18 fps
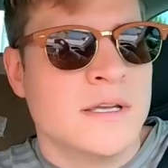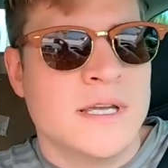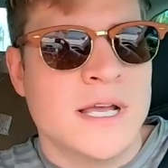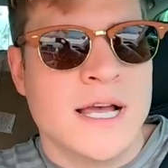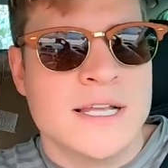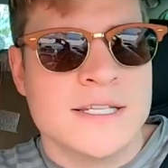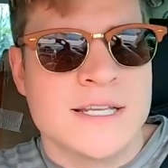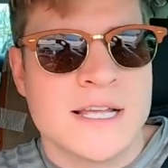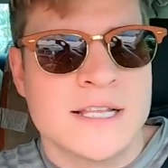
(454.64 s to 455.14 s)

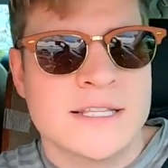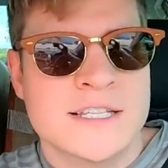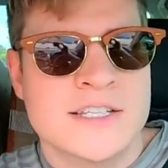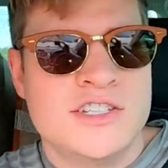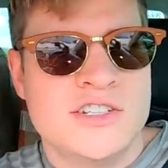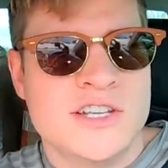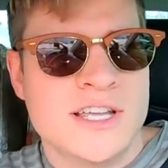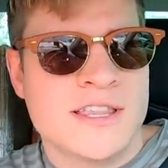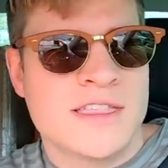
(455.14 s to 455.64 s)
Guys, I
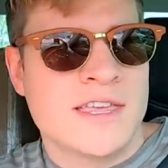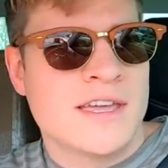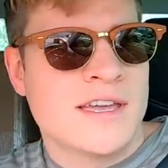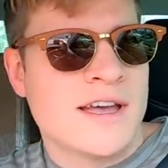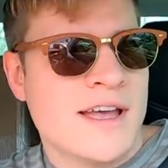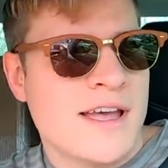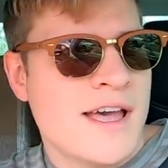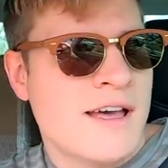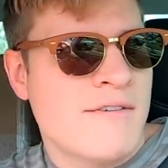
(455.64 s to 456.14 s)
legit think
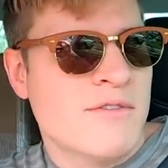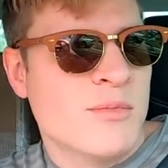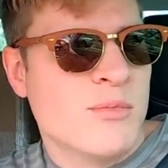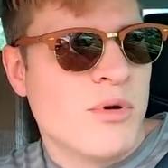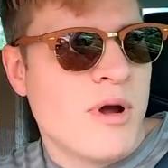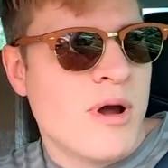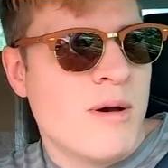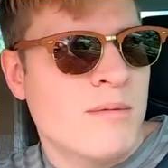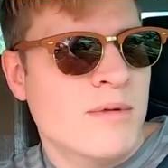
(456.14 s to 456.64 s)
I have a
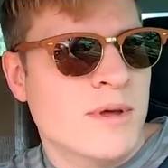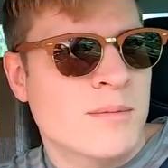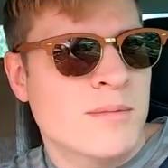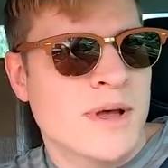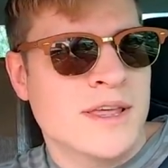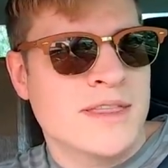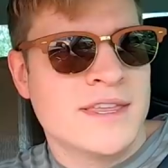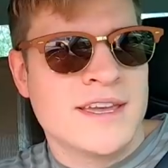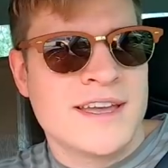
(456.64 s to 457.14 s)
problem.
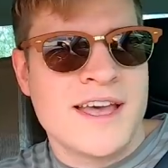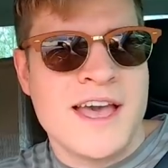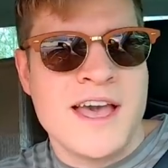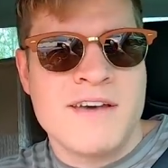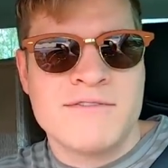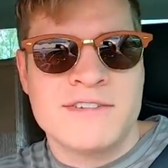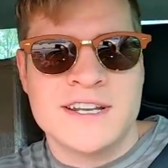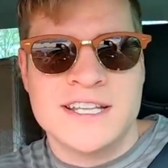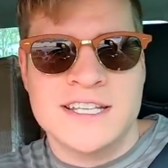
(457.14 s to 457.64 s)
I think I
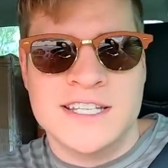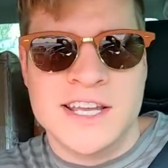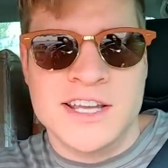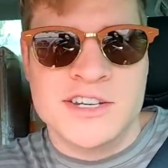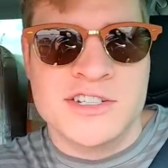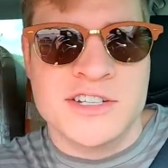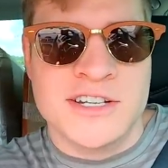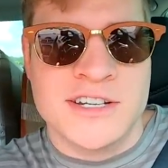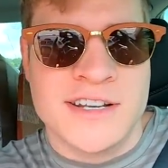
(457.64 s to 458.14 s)
have an
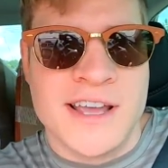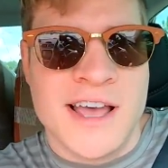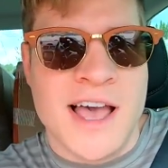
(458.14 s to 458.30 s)
addiction.